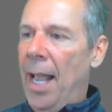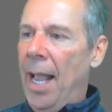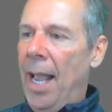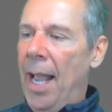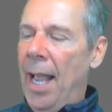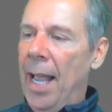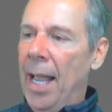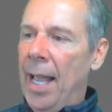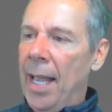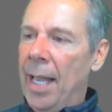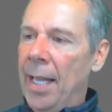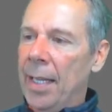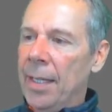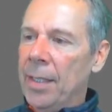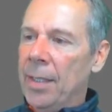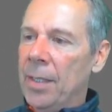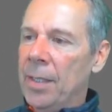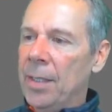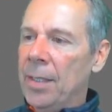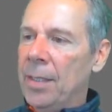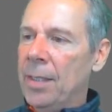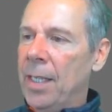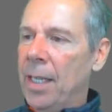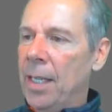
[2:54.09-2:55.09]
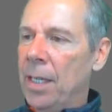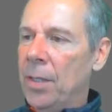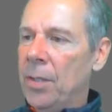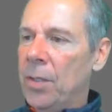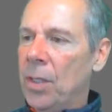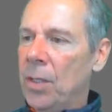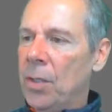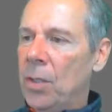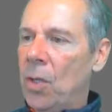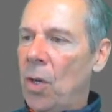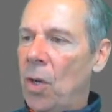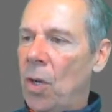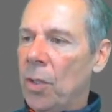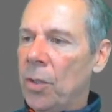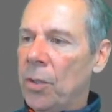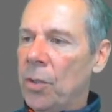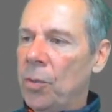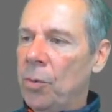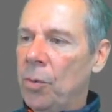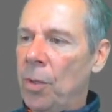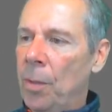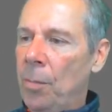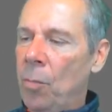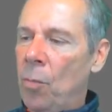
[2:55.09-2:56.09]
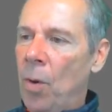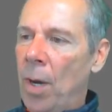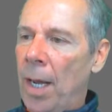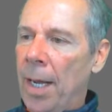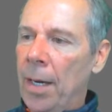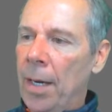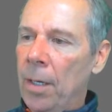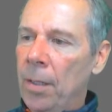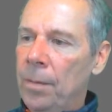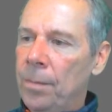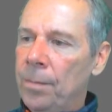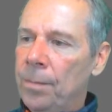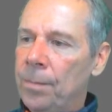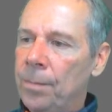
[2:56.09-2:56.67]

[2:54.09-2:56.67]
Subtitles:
And the sales is called Tripwire.